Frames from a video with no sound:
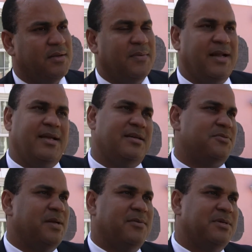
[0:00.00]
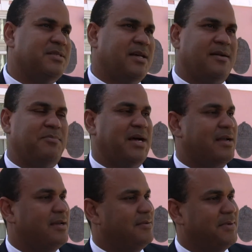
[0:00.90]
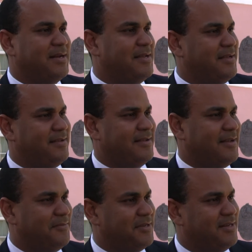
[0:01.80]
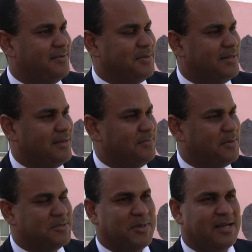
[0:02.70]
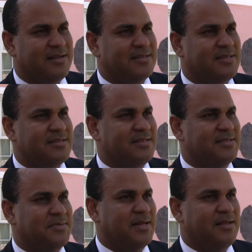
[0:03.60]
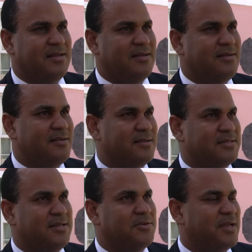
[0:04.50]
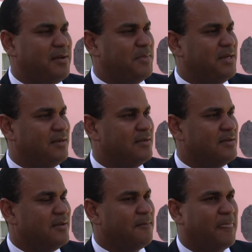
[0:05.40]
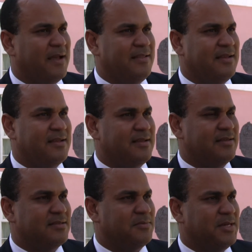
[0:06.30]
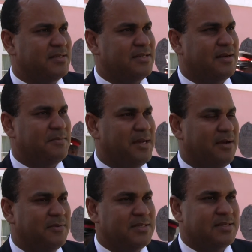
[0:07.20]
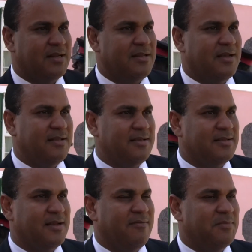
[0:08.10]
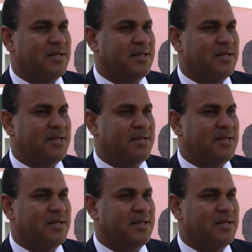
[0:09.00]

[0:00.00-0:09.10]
Well, I guess when it was set up back in, when they ever did, but that was back in the 60s when they did casino gambling. I think the way it's set up now is that I think the government